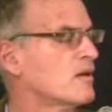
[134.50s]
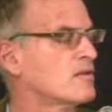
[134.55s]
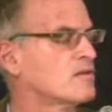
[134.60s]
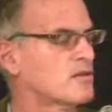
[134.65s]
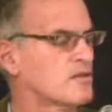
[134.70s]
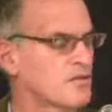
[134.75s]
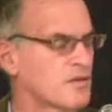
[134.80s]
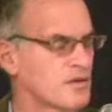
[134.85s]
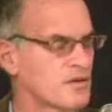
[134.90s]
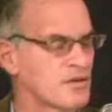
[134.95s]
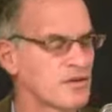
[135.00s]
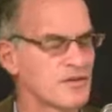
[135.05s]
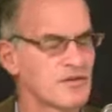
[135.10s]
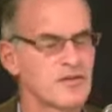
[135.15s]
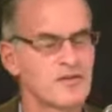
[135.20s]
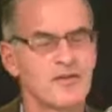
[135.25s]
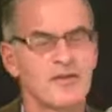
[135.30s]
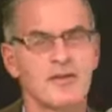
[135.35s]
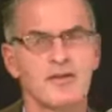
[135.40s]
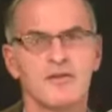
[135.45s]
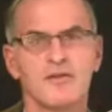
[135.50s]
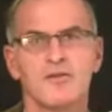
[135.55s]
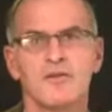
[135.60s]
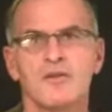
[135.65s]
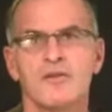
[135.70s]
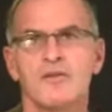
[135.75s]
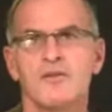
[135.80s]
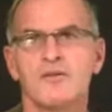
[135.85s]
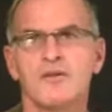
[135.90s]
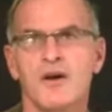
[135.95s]
Civilians killed.
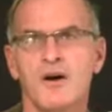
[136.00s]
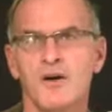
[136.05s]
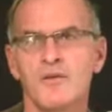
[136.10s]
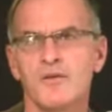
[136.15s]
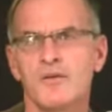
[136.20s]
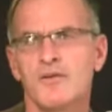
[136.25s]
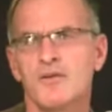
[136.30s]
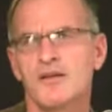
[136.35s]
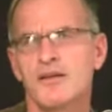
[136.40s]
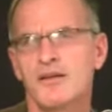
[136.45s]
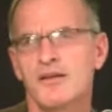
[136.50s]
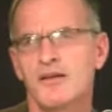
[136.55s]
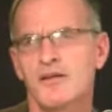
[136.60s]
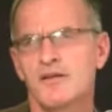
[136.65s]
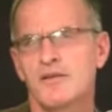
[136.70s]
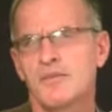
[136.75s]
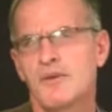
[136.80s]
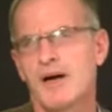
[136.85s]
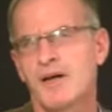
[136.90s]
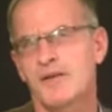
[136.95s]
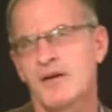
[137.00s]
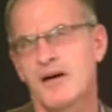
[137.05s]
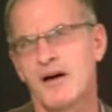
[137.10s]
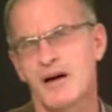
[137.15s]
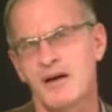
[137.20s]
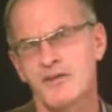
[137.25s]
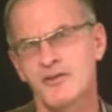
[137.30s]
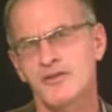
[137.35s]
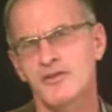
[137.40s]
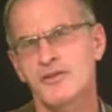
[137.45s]
Total killed about
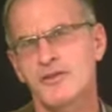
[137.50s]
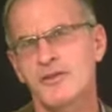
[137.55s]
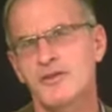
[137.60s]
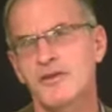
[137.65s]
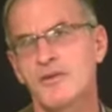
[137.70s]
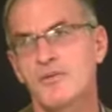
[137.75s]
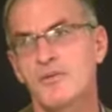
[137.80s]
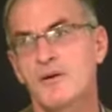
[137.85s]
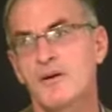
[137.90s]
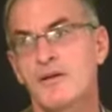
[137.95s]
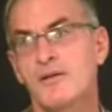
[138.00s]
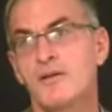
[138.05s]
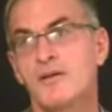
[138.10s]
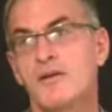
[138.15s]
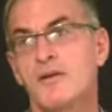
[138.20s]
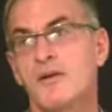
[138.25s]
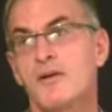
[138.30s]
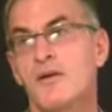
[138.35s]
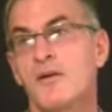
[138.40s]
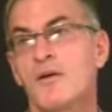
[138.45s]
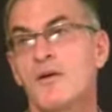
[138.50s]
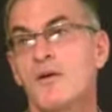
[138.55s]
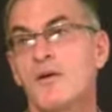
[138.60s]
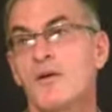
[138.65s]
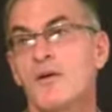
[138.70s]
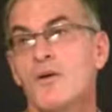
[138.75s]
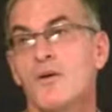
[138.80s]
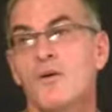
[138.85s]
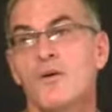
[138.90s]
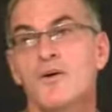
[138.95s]
100 to 1.
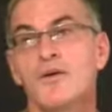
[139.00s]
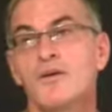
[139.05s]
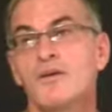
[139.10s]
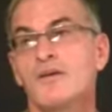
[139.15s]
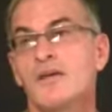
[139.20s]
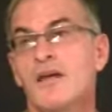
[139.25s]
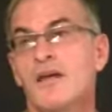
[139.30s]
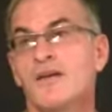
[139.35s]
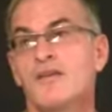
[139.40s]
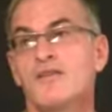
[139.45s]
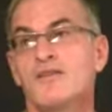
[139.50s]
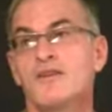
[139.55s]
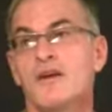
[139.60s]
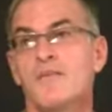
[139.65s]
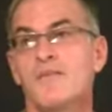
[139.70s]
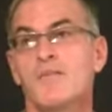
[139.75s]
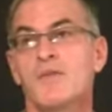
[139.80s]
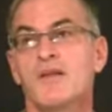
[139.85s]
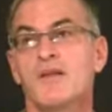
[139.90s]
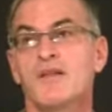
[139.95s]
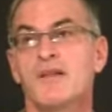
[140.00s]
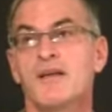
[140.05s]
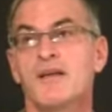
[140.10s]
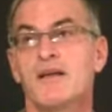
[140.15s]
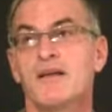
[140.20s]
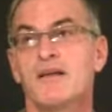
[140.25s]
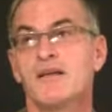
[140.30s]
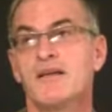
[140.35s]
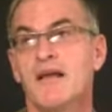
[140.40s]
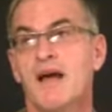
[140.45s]
Or you take something
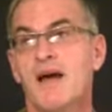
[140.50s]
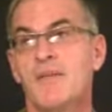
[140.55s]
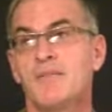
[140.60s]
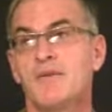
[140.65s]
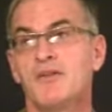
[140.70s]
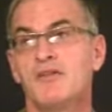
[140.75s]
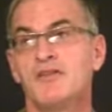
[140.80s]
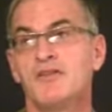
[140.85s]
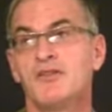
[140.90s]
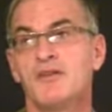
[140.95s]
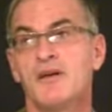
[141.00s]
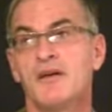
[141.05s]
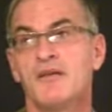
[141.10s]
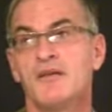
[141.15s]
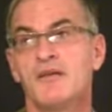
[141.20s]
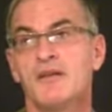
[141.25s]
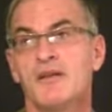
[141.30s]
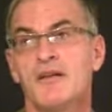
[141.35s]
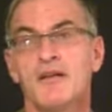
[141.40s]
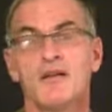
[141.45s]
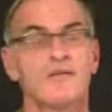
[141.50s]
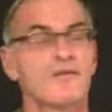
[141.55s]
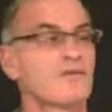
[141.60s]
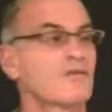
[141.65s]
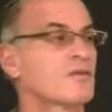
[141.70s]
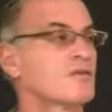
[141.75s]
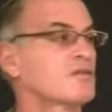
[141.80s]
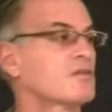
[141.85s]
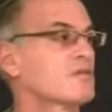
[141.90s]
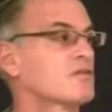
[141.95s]
like damage done to
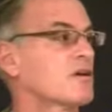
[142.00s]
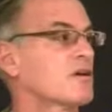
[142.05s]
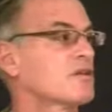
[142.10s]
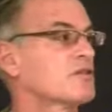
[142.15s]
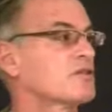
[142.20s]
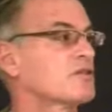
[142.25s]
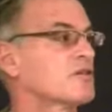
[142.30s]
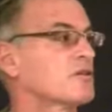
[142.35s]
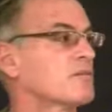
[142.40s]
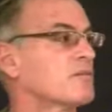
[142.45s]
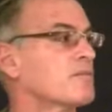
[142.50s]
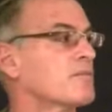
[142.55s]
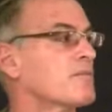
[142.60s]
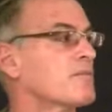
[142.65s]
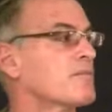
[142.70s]
infrastructure.